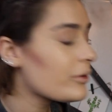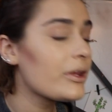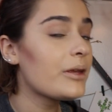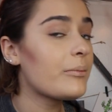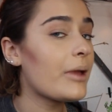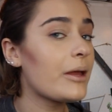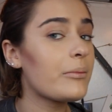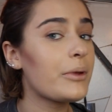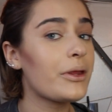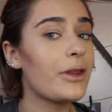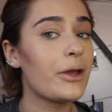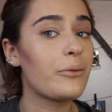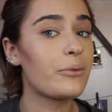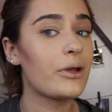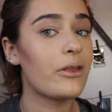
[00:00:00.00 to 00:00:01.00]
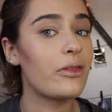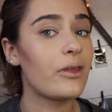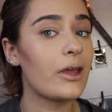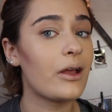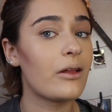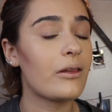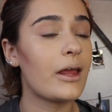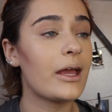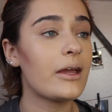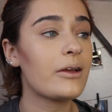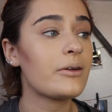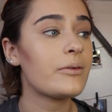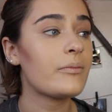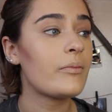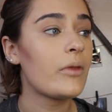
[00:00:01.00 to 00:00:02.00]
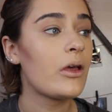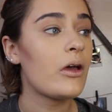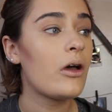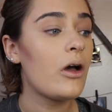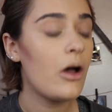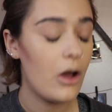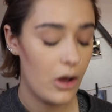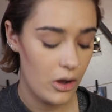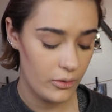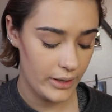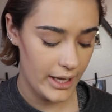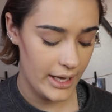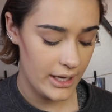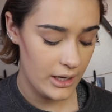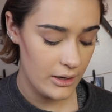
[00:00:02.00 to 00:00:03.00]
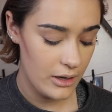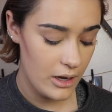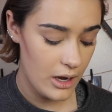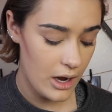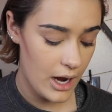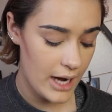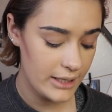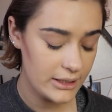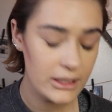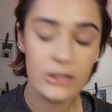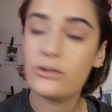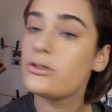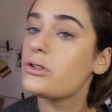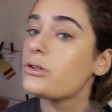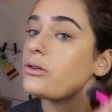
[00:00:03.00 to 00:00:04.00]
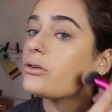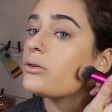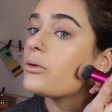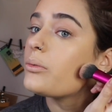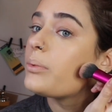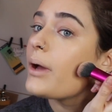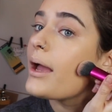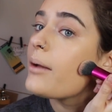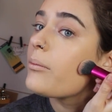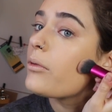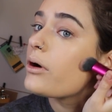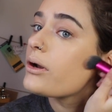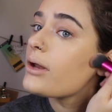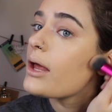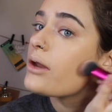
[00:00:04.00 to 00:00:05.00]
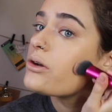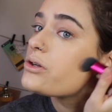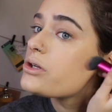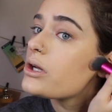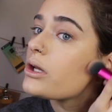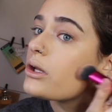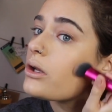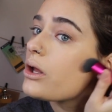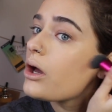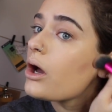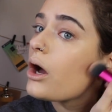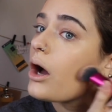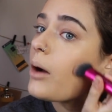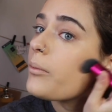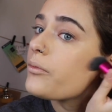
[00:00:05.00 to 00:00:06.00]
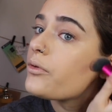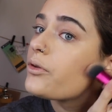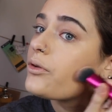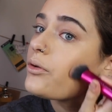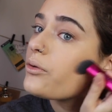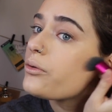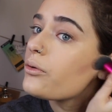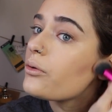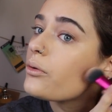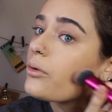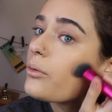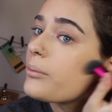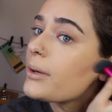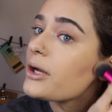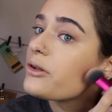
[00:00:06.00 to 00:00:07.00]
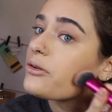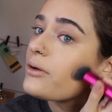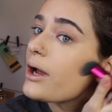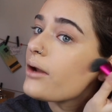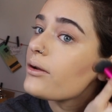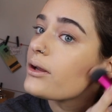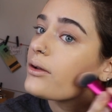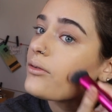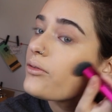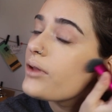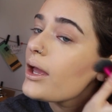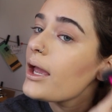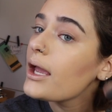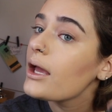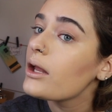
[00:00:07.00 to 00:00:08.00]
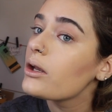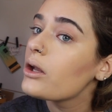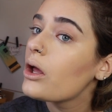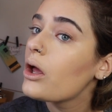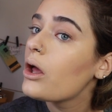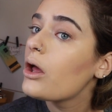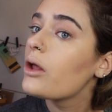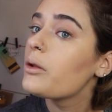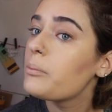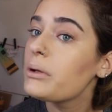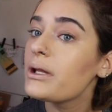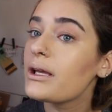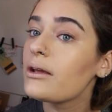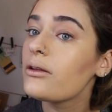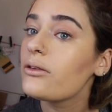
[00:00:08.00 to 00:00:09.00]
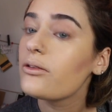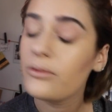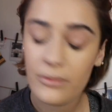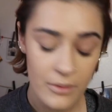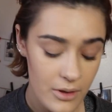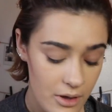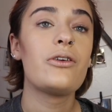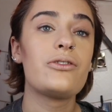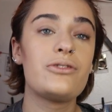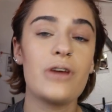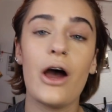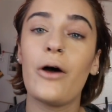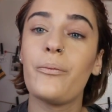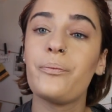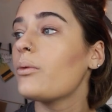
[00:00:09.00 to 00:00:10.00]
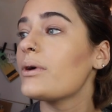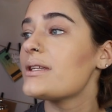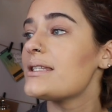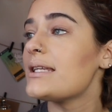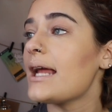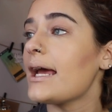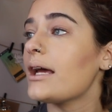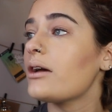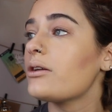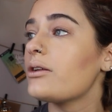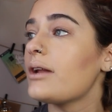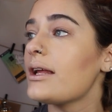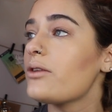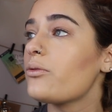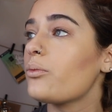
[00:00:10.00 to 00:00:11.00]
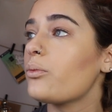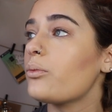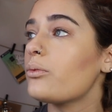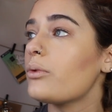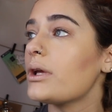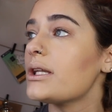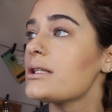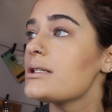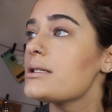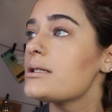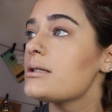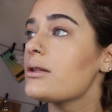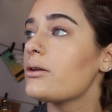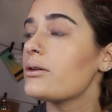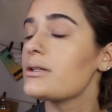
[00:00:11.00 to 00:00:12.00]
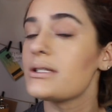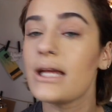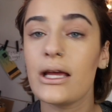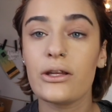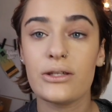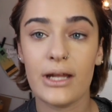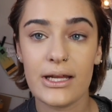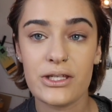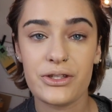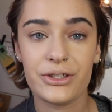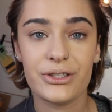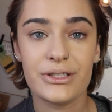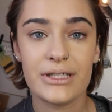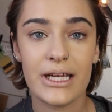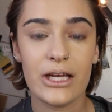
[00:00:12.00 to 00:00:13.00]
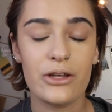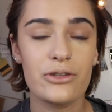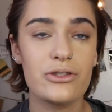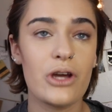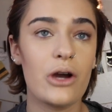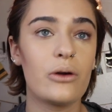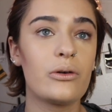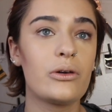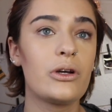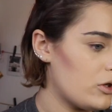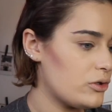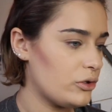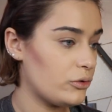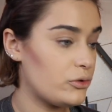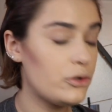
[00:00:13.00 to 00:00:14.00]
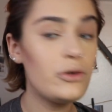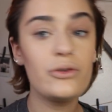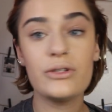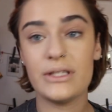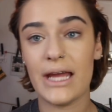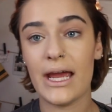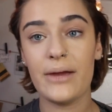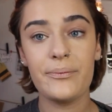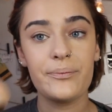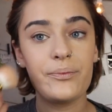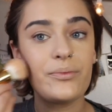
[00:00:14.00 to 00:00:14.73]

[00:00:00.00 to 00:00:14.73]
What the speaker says: really made me like rethink, like, okay, I need to pay more attention to my surroundings and police. So what's today? Today's Thursday. Today's Thursday. So Tuesday,